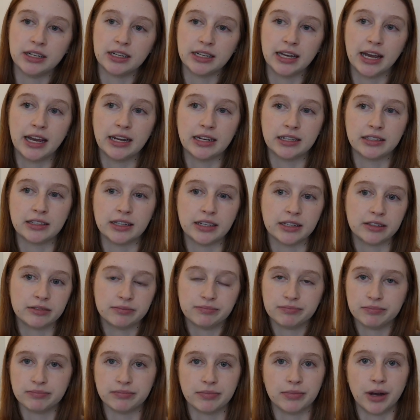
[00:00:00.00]
again in like,
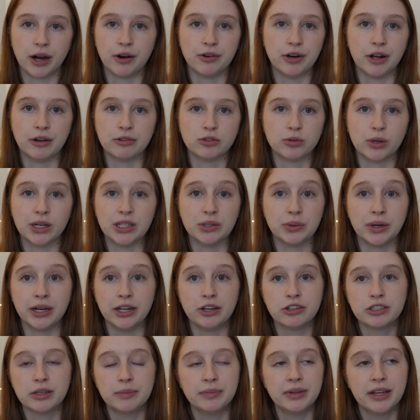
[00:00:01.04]
I don't know, 2020
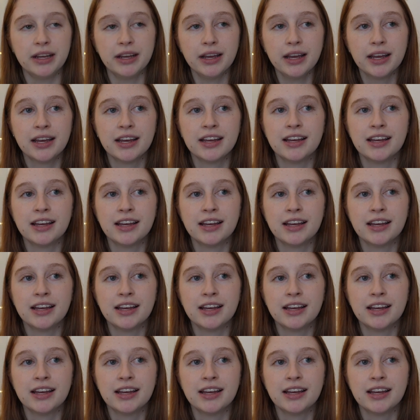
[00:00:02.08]
or something.